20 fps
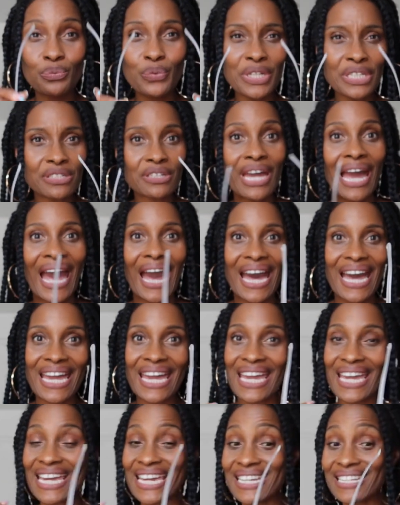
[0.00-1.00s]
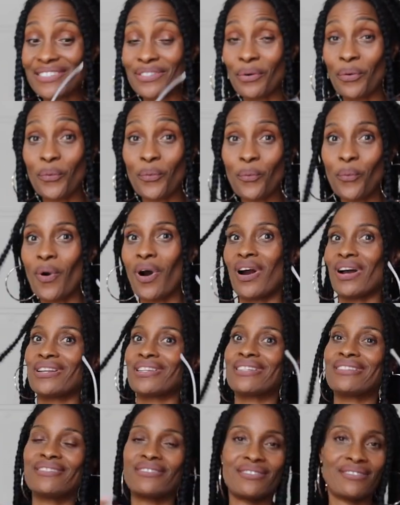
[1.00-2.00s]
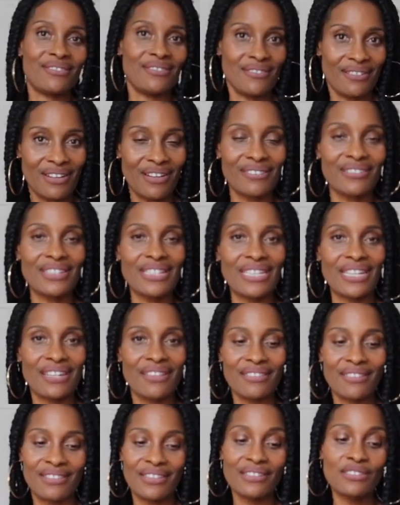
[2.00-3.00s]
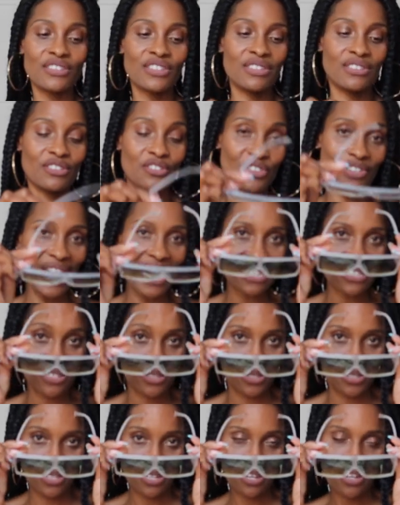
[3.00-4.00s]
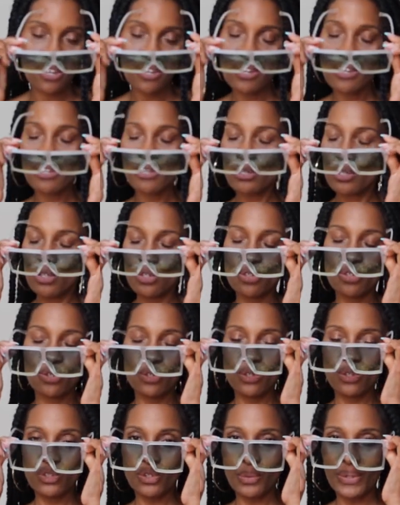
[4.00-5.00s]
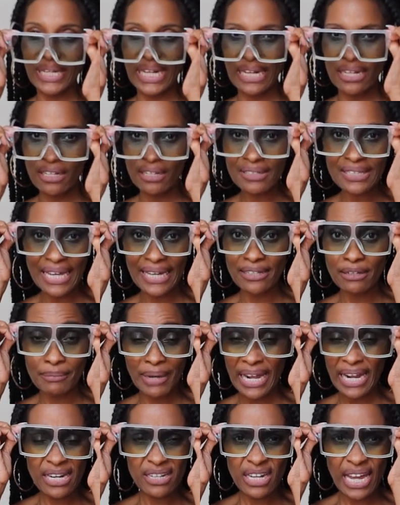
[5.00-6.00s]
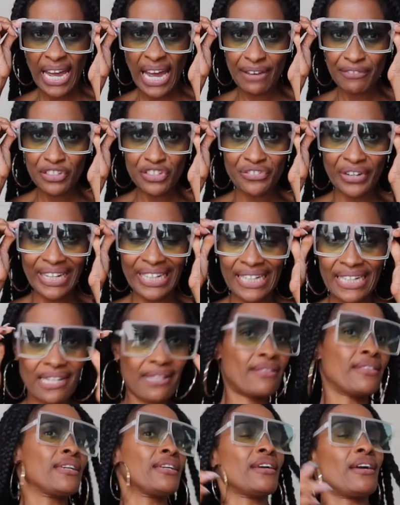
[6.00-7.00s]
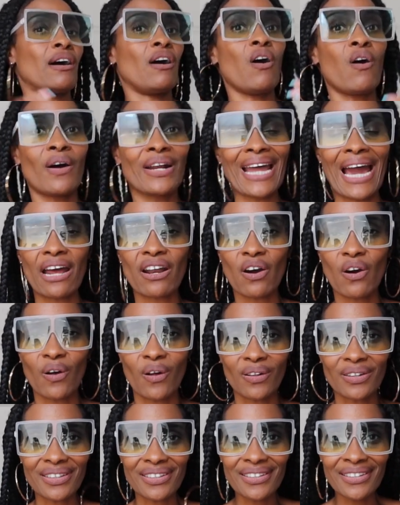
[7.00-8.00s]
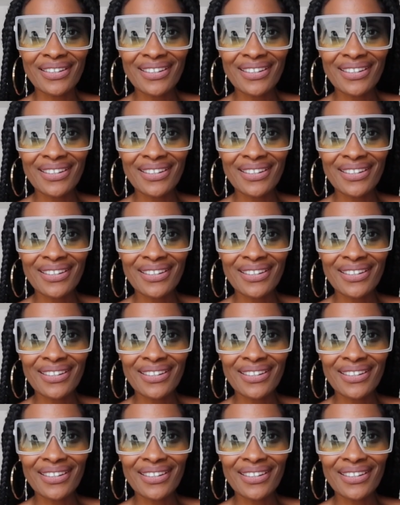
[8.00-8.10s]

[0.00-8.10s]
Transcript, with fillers: which is what is currently in this dress so when I looked at them and I haven't tried anything on at all